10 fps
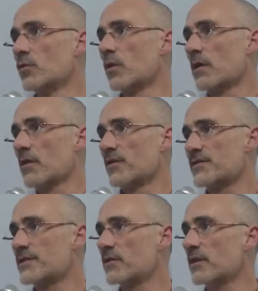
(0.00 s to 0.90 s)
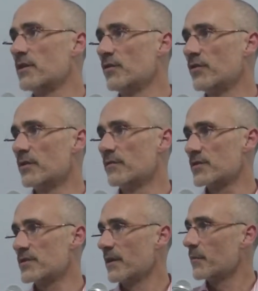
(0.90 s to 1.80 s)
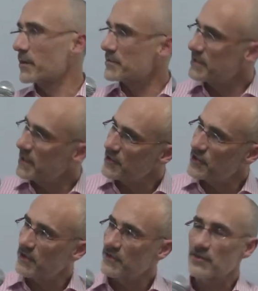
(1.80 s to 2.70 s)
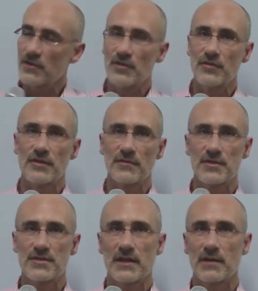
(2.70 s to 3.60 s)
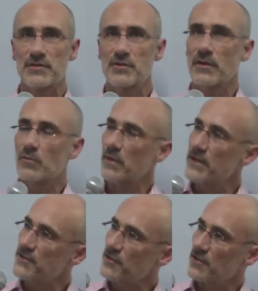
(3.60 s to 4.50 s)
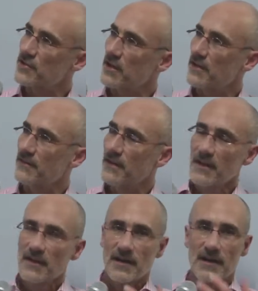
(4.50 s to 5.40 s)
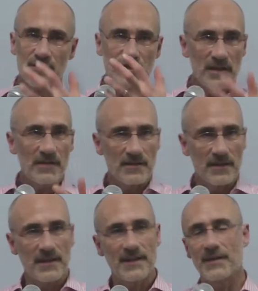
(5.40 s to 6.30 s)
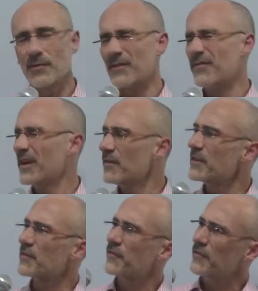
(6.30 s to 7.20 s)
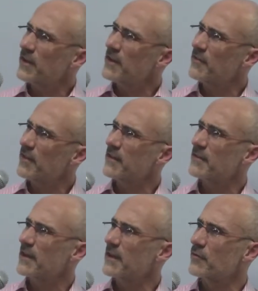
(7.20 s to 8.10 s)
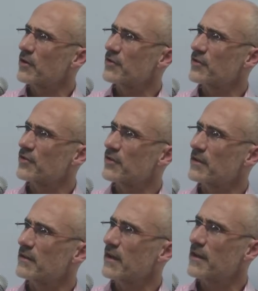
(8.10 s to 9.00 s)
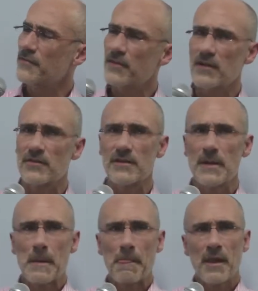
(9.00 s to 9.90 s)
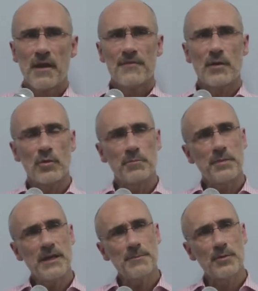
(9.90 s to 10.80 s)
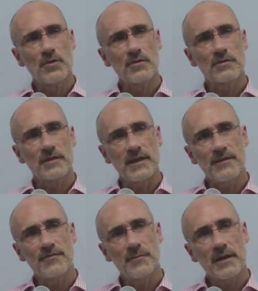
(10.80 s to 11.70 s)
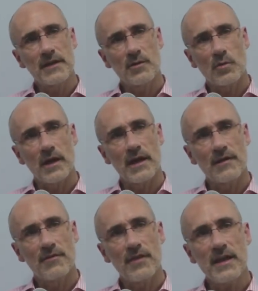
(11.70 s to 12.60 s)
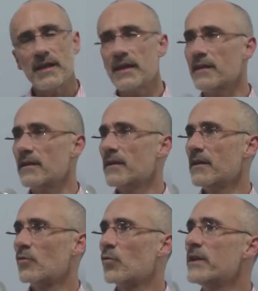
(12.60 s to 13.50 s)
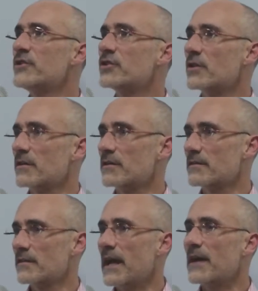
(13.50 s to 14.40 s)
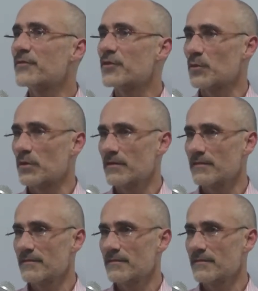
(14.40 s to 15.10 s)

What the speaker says: York called Syracuse University. When I was teaching at Syracuse University, I was doing research on charity, and I found this funny thing that I never understood. I found that when people give money away, they get richer afterward.